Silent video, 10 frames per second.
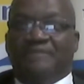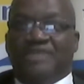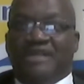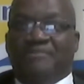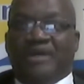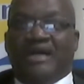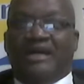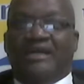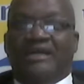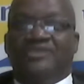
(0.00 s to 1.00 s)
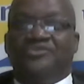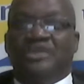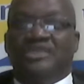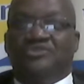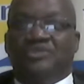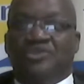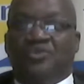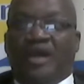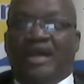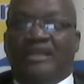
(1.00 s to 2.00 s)
September
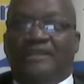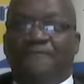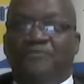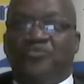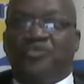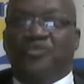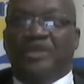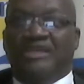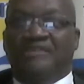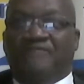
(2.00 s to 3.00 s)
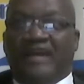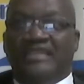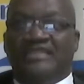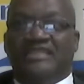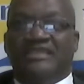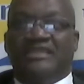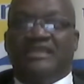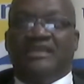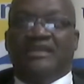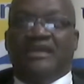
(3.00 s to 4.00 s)
2021. We invite
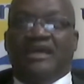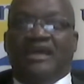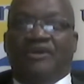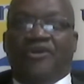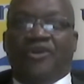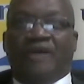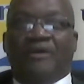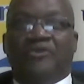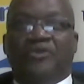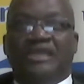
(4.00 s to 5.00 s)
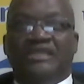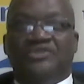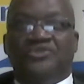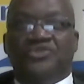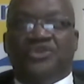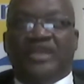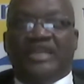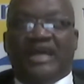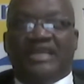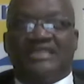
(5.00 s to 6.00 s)
all our colleagues to
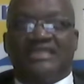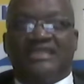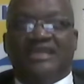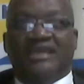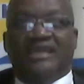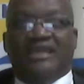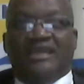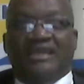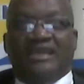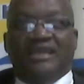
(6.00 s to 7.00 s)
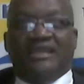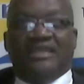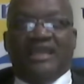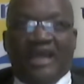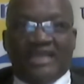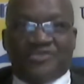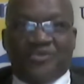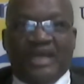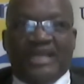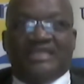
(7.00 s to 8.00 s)
join us. The
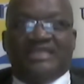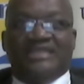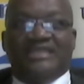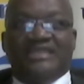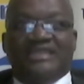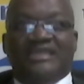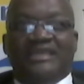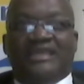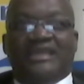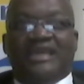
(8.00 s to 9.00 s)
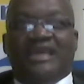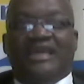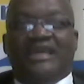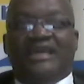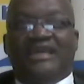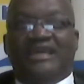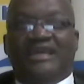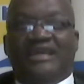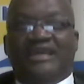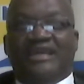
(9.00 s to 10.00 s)
last word, Ike
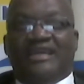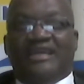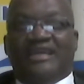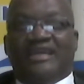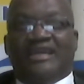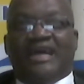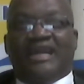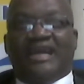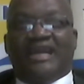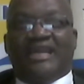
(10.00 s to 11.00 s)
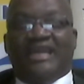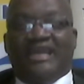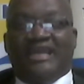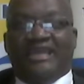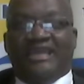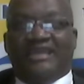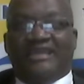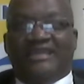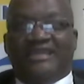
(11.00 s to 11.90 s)
Karake,